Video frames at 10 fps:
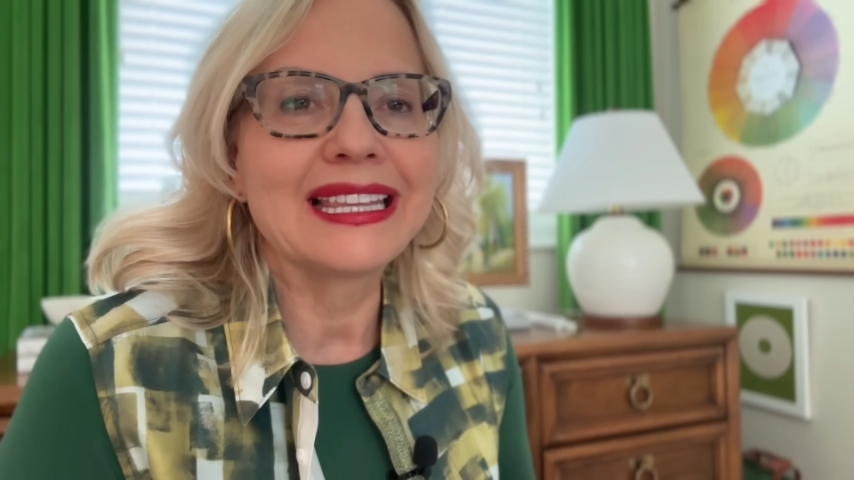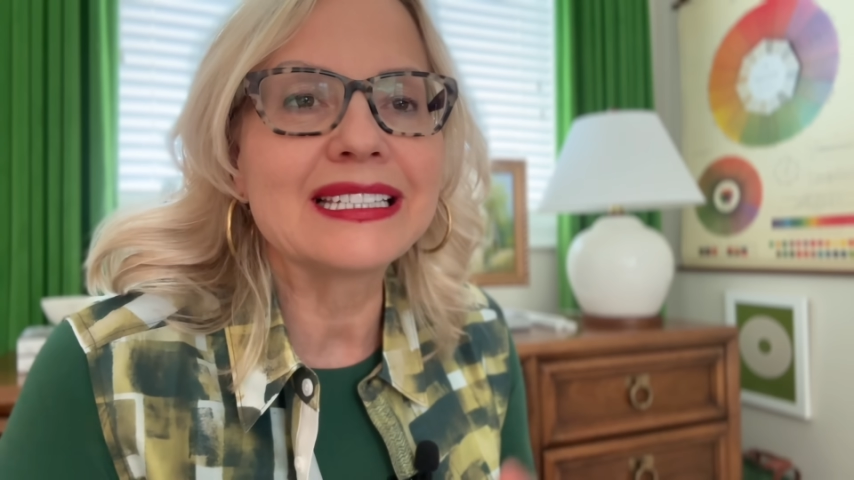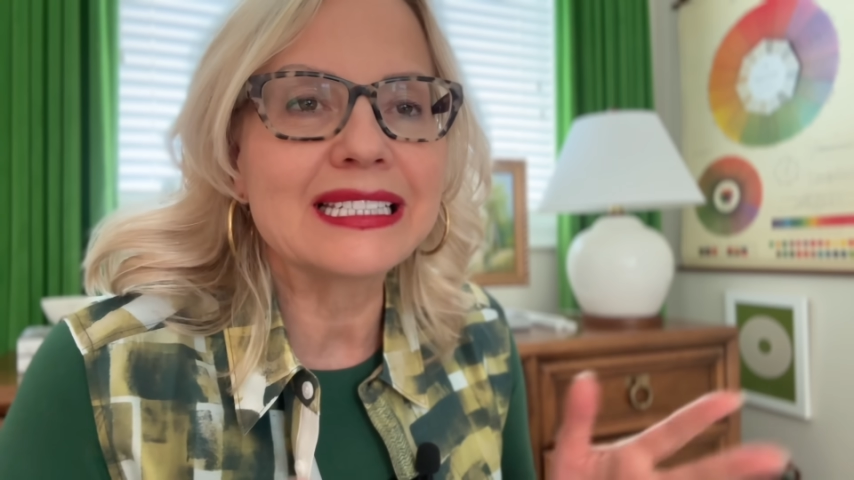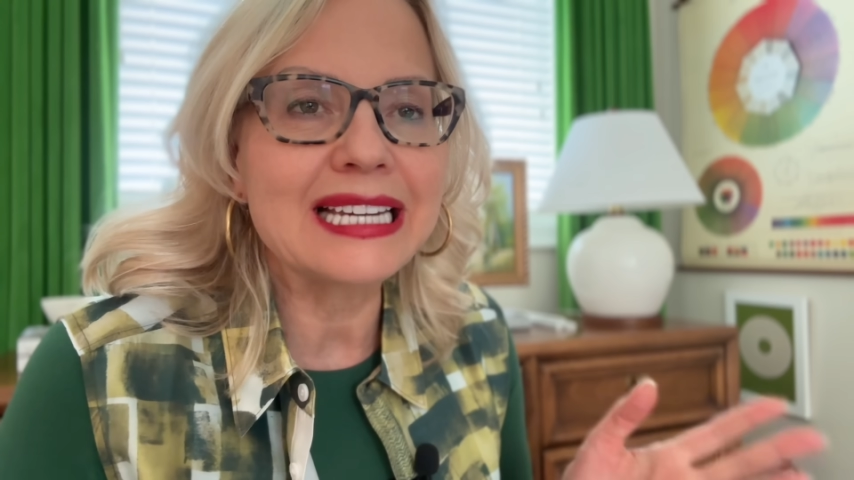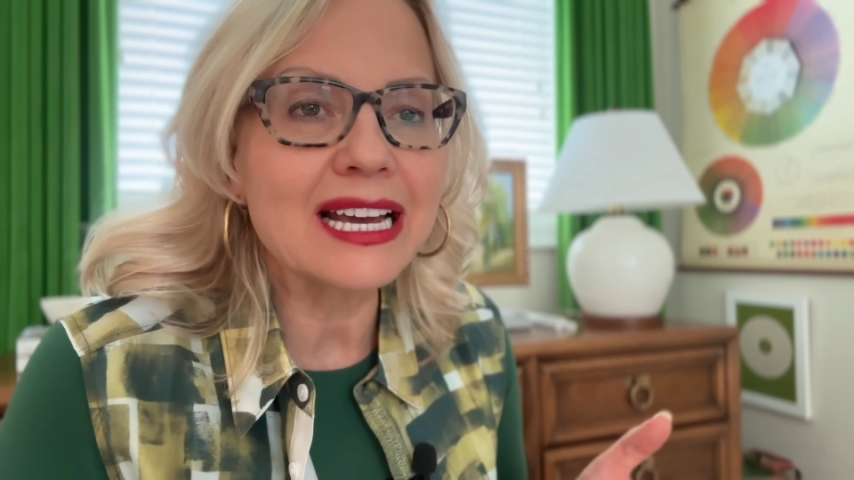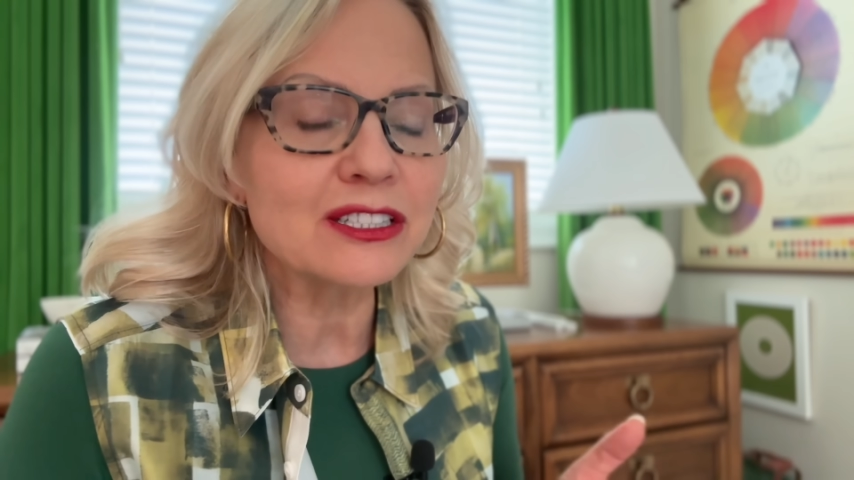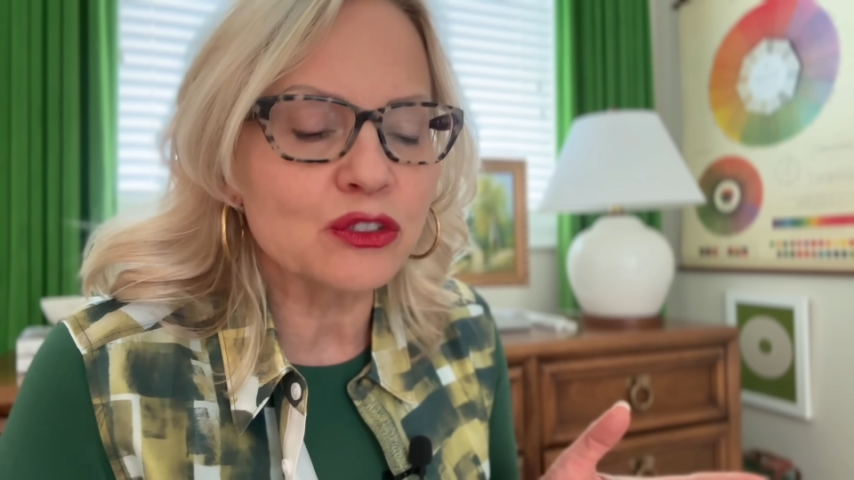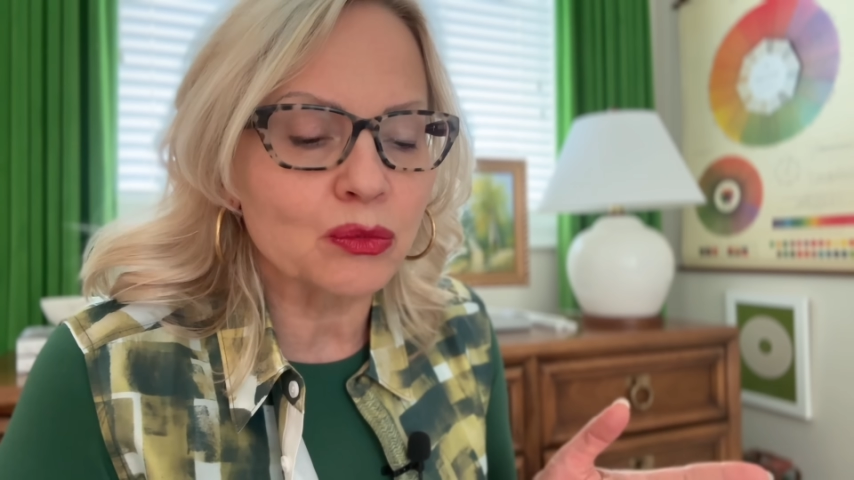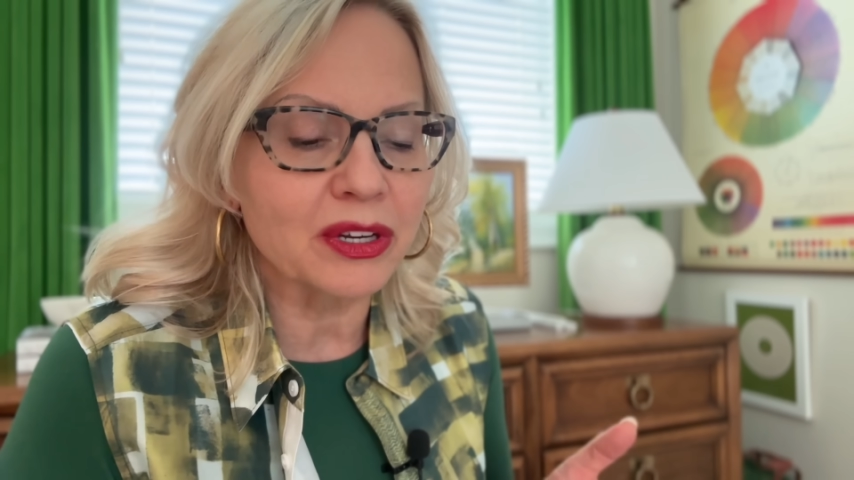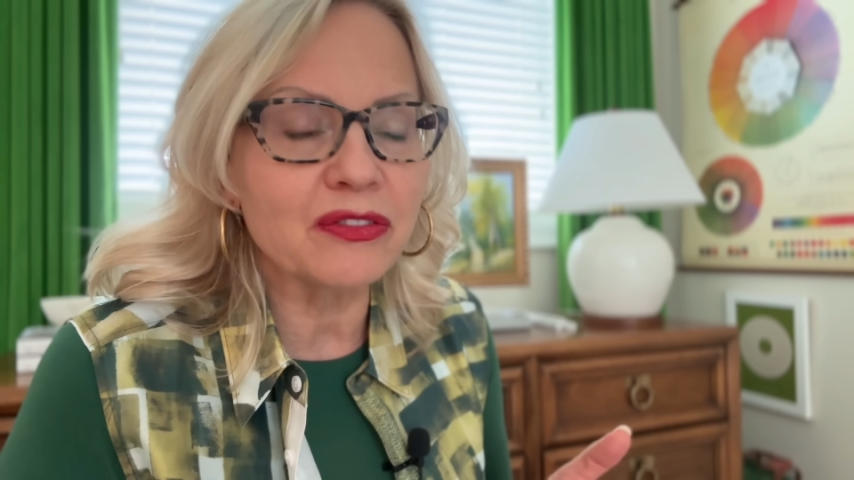This
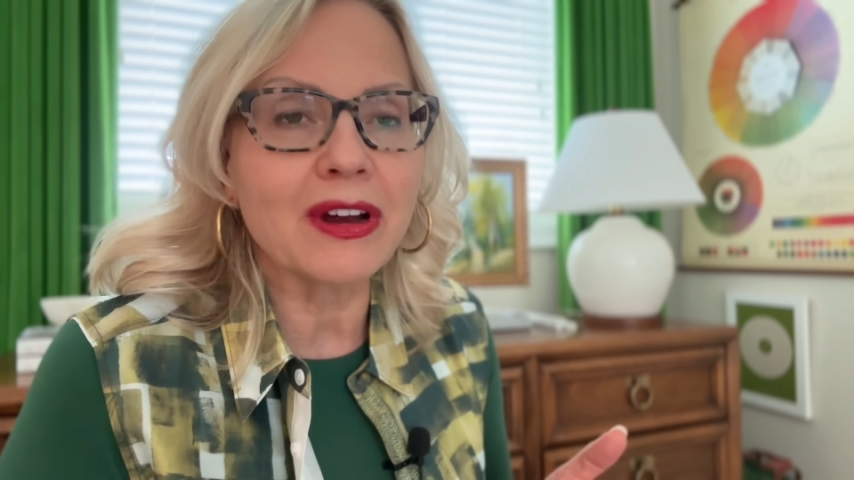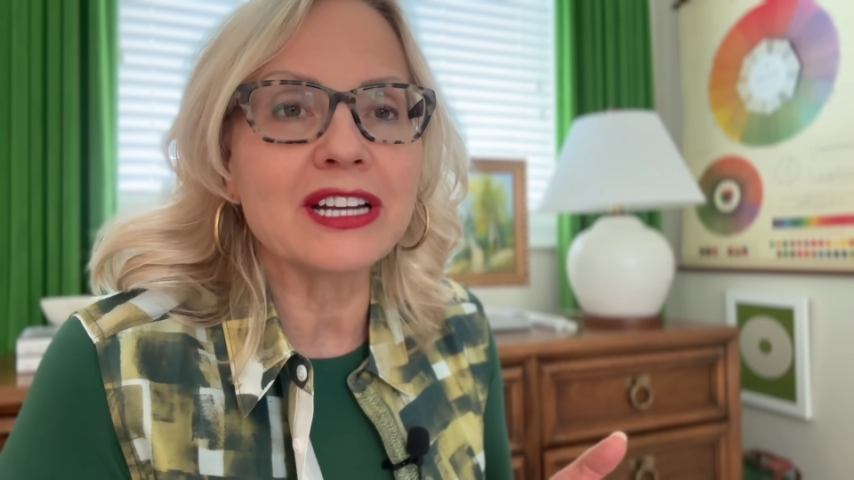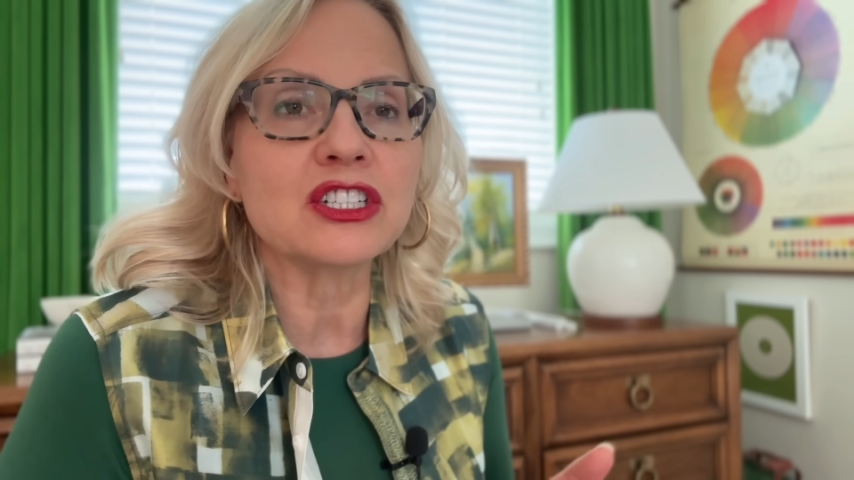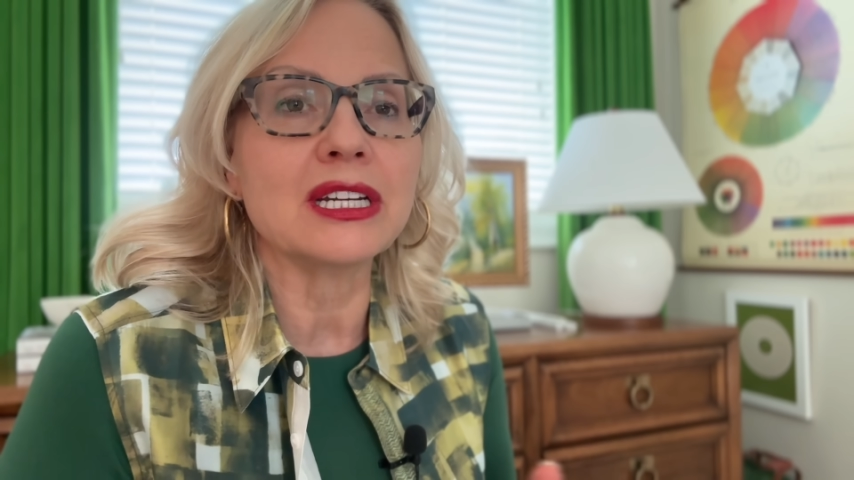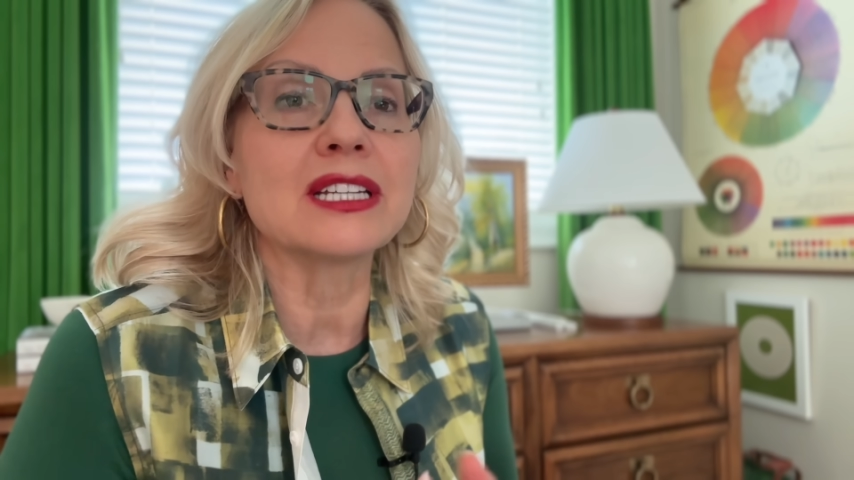next refresh